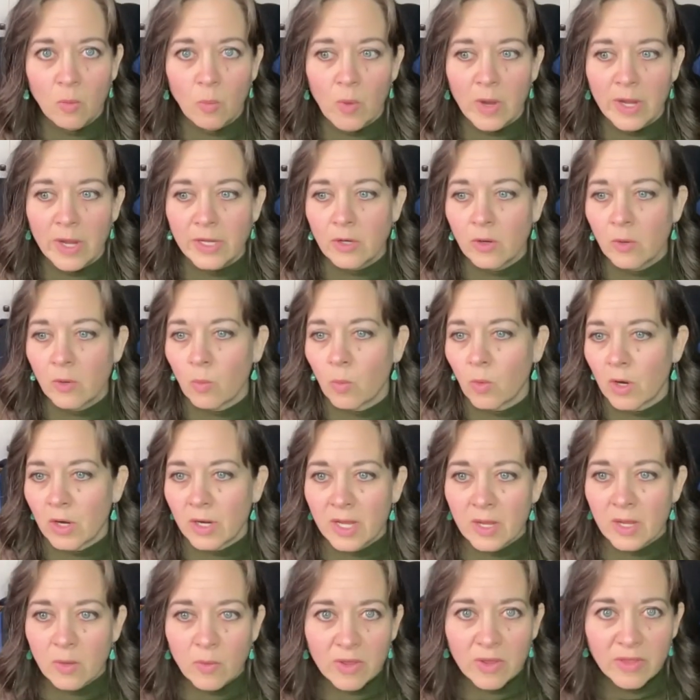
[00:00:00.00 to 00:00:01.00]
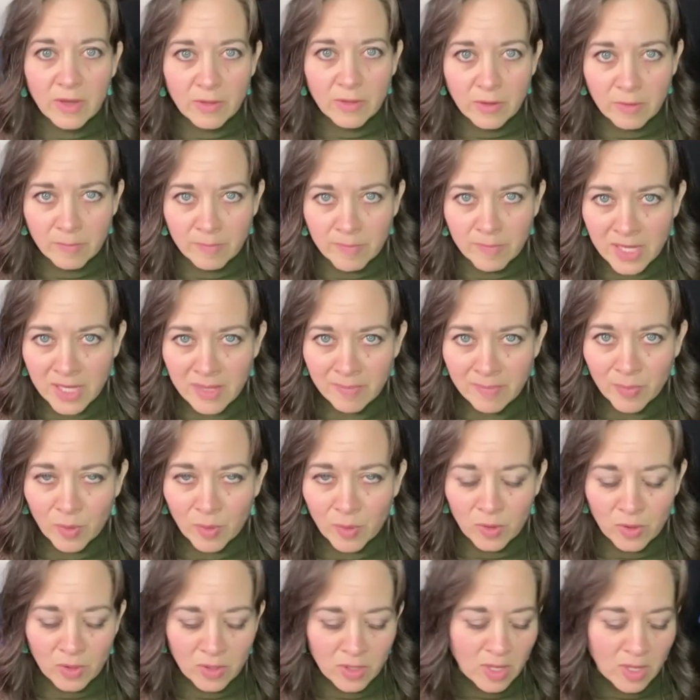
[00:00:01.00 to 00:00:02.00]
when you're working with other
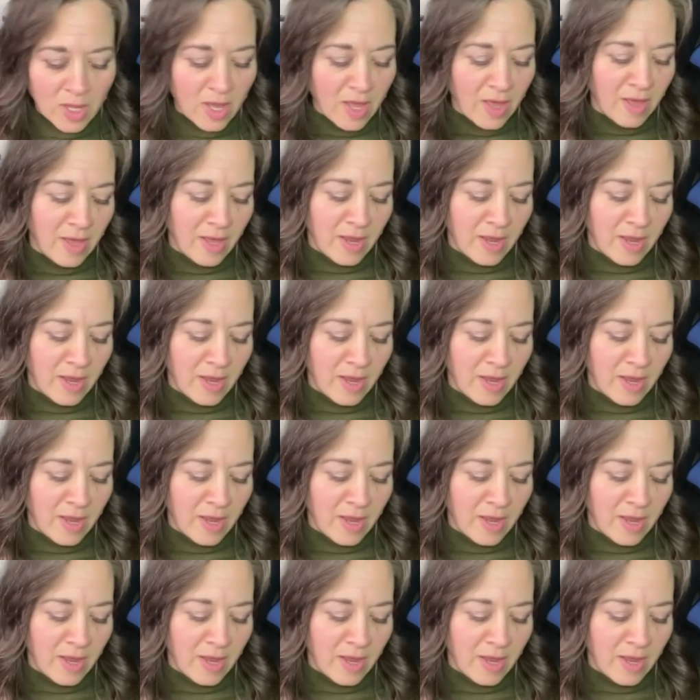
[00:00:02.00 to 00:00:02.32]
people,